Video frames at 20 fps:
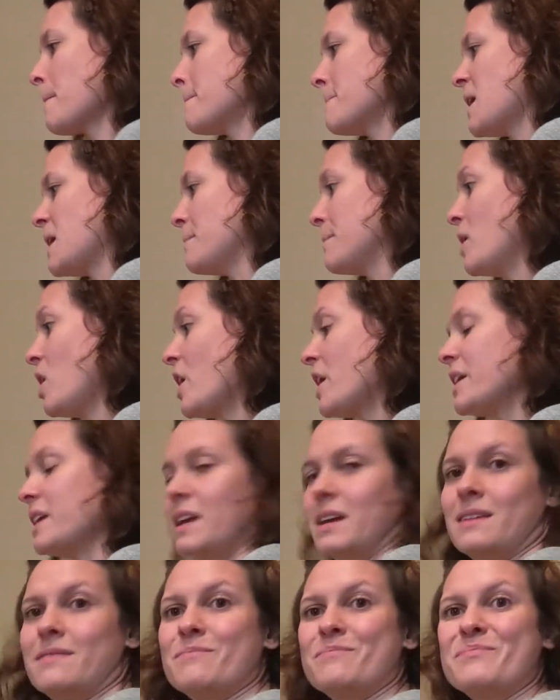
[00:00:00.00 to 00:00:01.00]
My
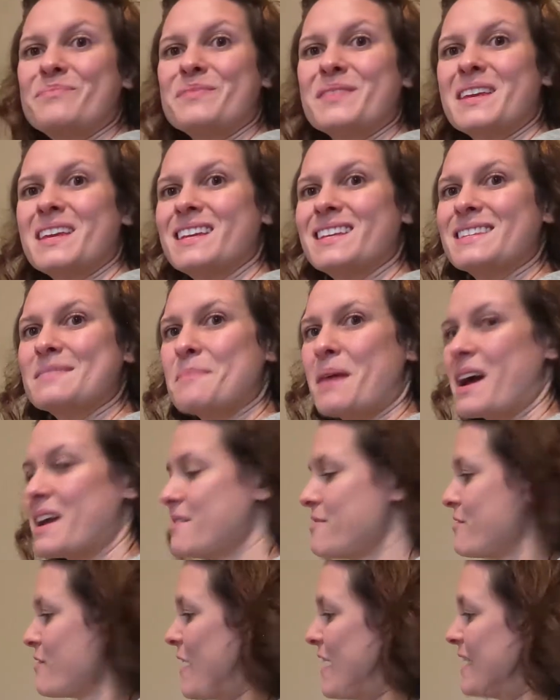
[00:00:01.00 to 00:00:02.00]
body is
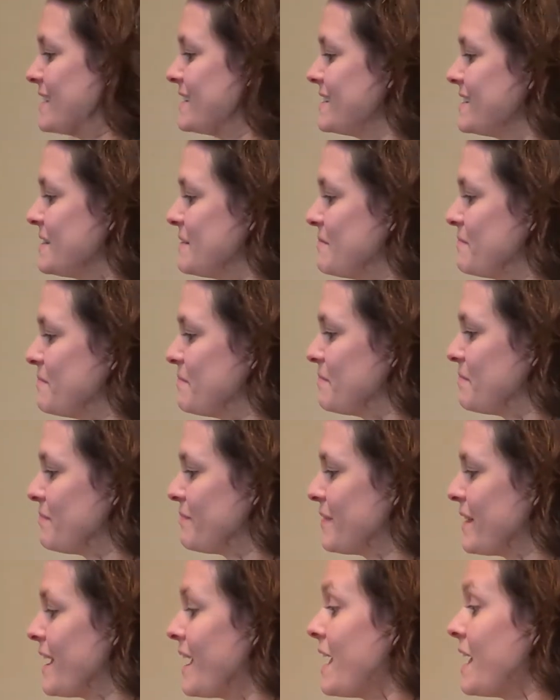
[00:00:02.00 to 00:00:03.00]
my friend.
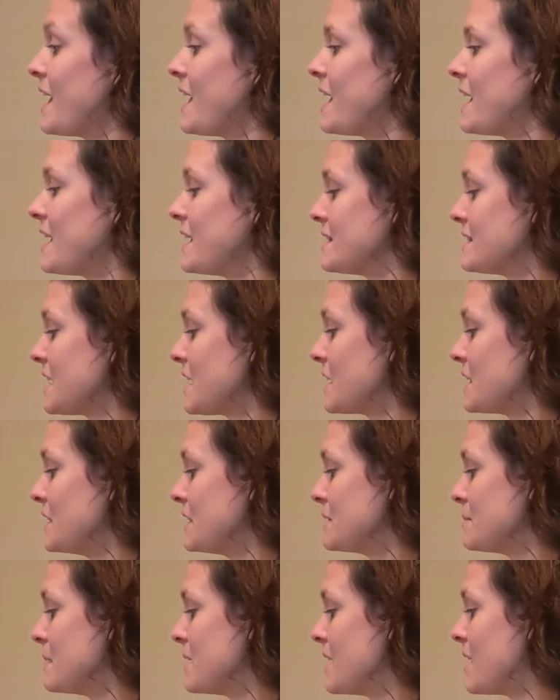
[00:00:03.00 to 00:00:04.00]
It
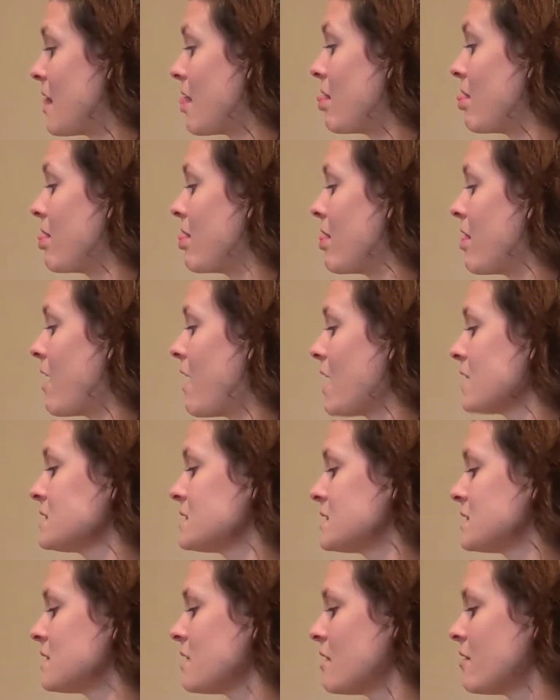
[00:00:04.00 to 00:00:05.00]
tells me
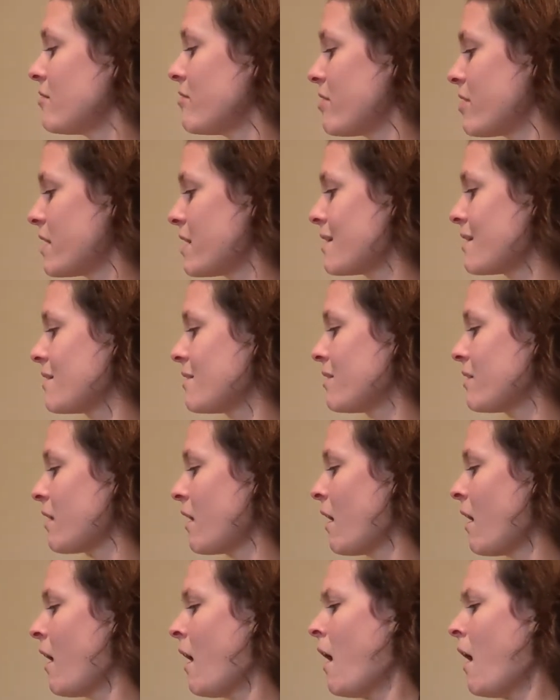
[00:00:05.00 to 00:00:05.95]
lots of things.